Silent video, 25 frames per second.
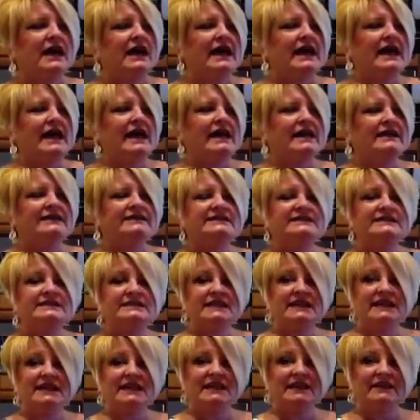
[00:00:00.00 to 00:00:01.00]
a
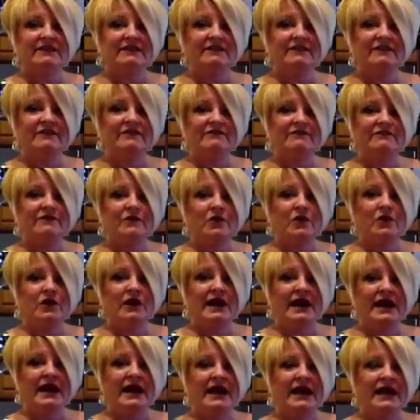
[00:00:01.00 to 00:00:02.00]
C
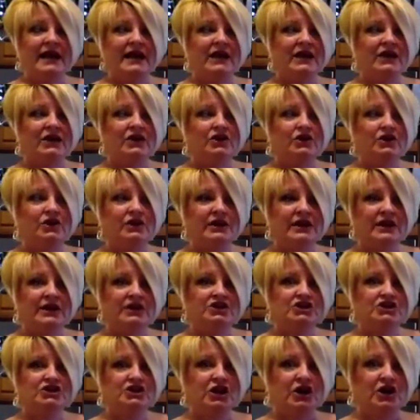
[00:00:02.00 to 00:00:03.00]
for a cooking
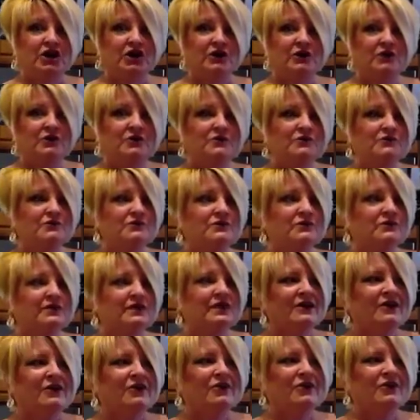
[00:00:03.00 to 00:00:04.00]
show,
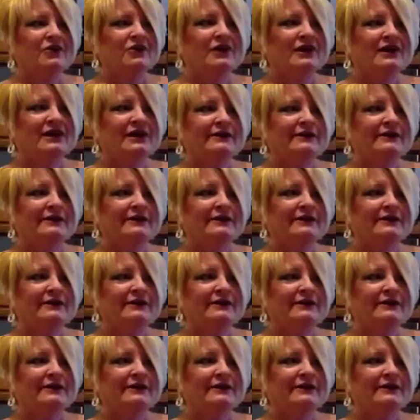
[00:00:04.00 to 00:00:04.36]
or,